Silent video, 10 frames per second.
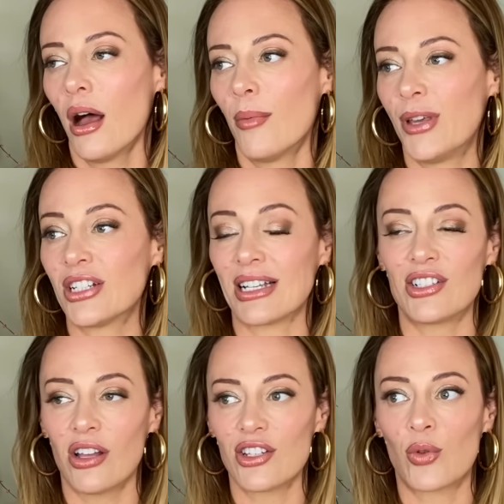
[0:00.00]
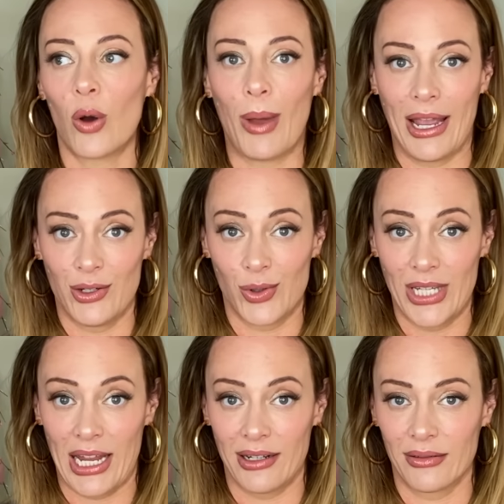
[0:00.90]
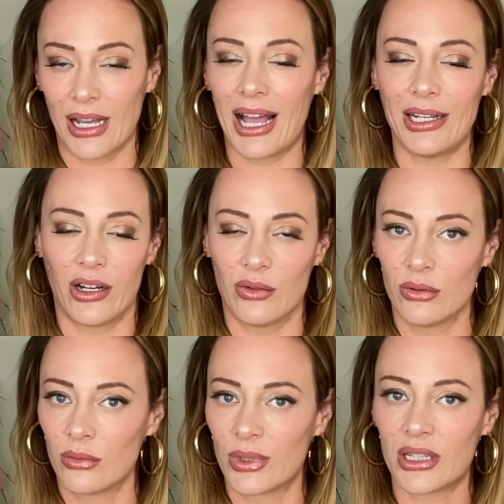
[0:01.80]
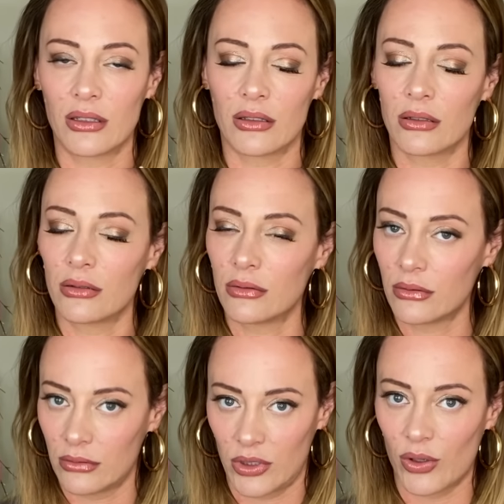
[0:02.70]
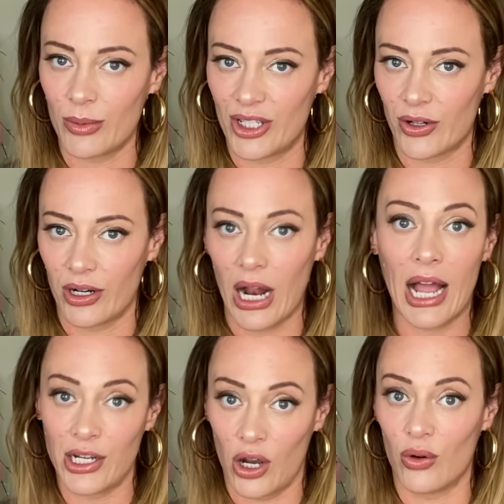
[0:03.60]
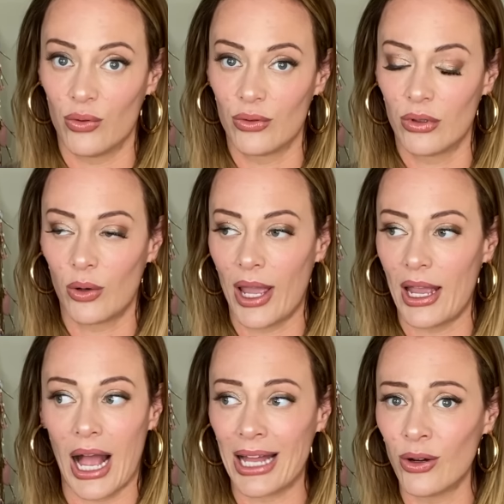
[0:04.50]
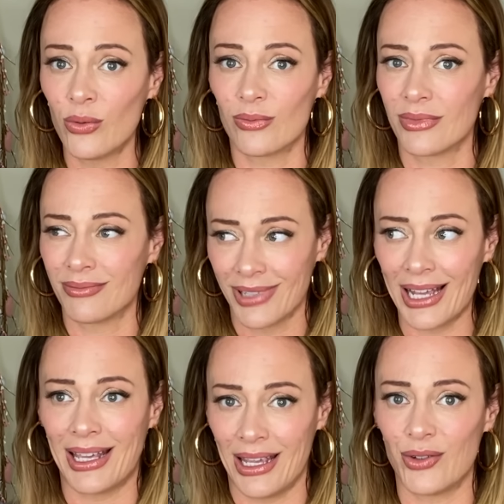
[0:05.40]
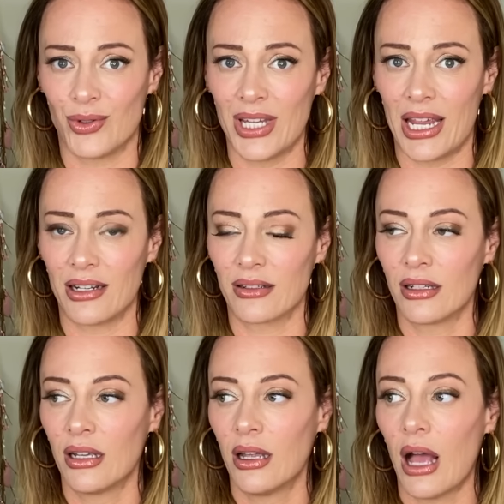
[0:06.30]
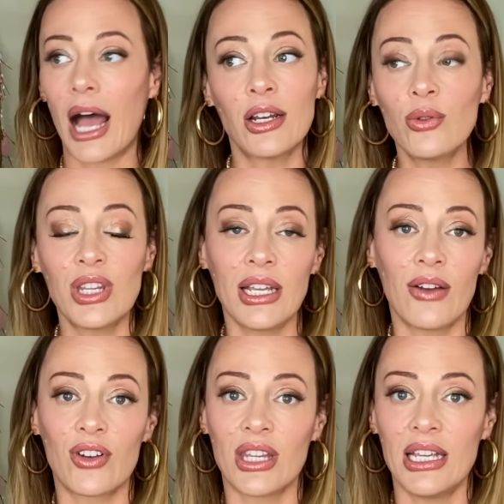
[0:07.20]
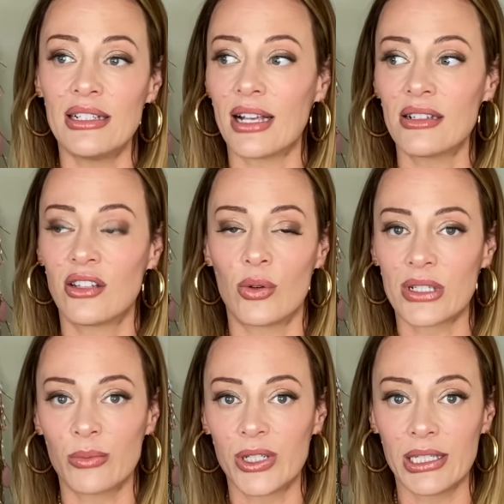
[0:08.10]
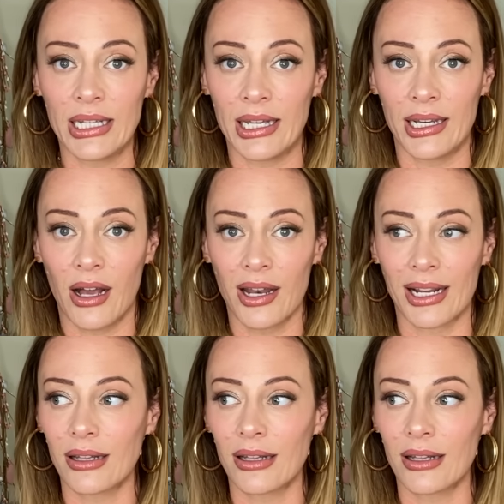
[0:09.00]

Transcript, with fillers: because I saw this quote by Andrew Tate. I know, with don't get me started. I know, okay? I don't like Andrew Tate. I don't think everything he says, though, is completely idiotic,